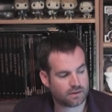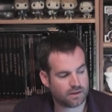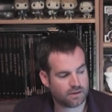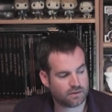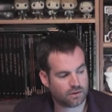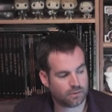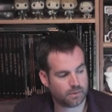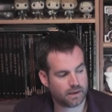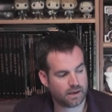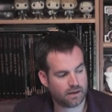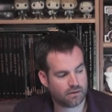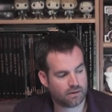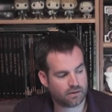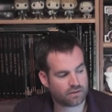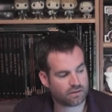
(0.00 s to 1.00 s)
those hobbit
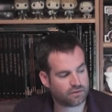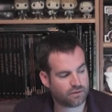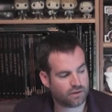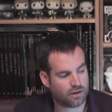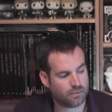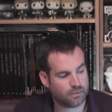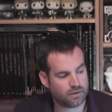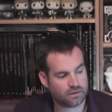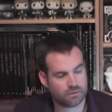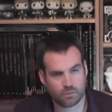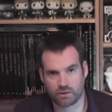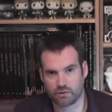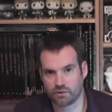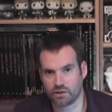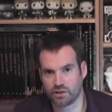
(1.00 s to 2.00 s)
heroes, the farmers,
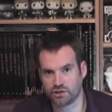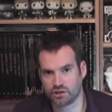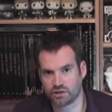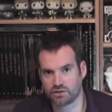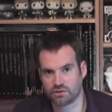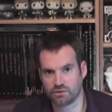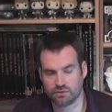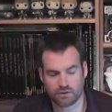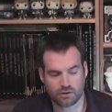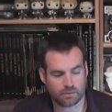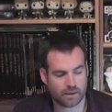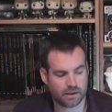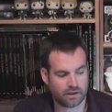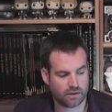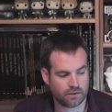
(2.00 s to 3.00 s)
whether or not I just do a vlog
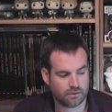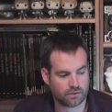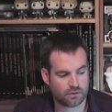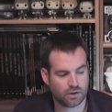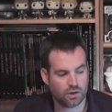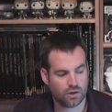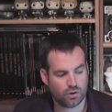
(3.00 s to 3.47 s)
about those,